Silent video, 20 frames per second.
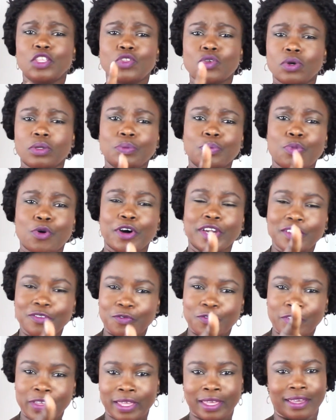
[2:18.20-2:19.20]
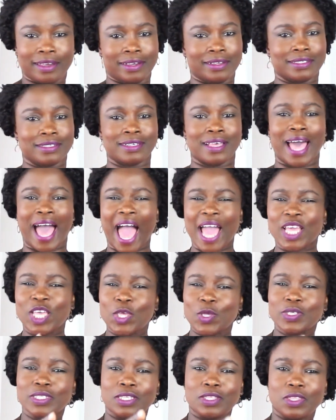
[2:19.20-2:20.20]
don't point fingers,
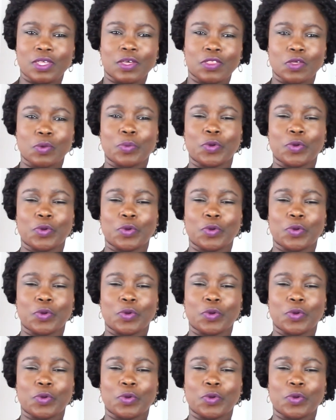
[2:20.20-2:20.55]
accusing the other